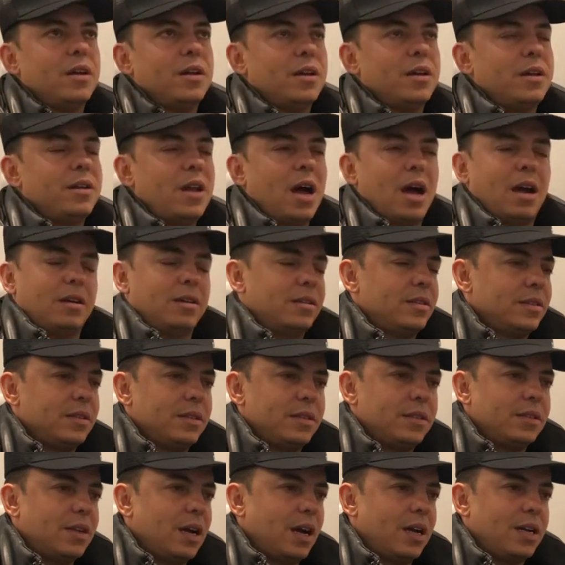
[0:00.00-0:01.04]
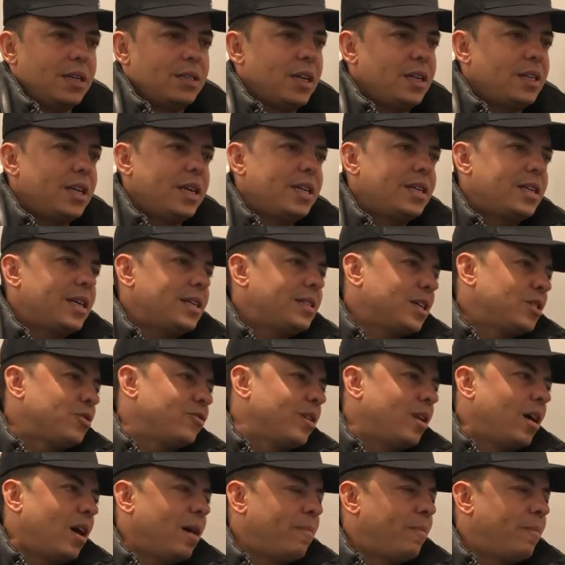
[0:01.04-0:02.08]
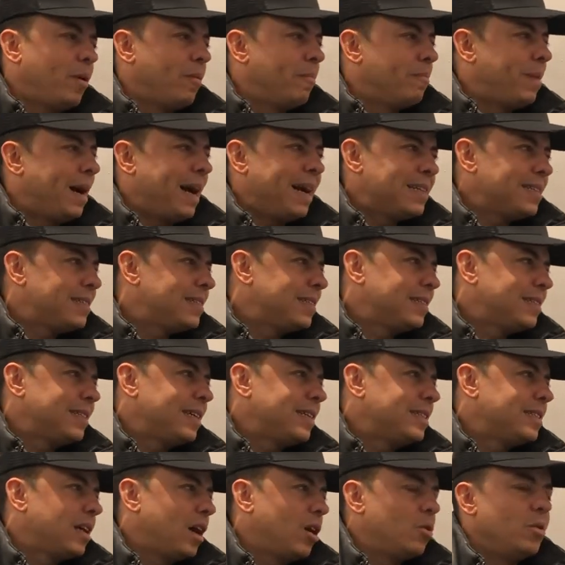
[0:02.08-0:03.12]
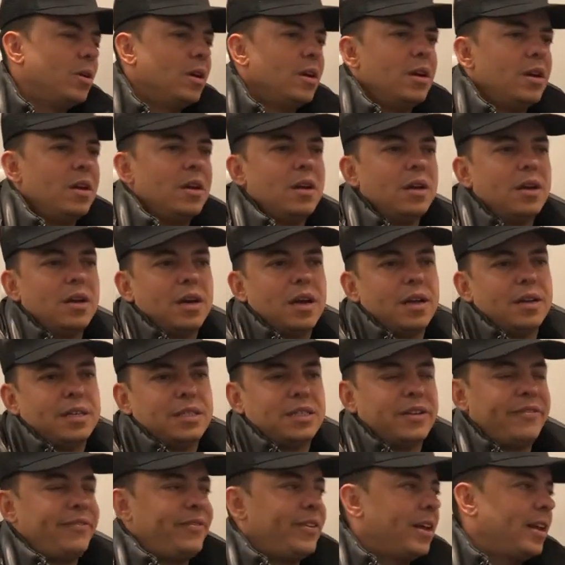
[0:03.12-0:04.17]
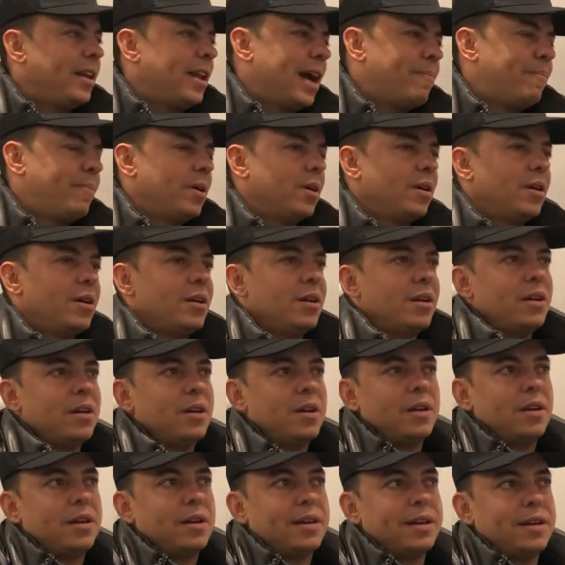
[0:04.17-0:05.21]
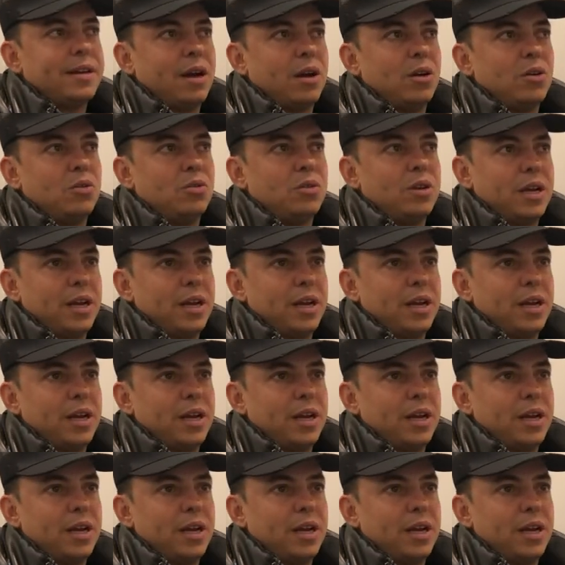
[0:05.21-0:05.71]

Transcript: No. no, he doesn't rely upon pace, does he? So, and he's a fit lad, but you know,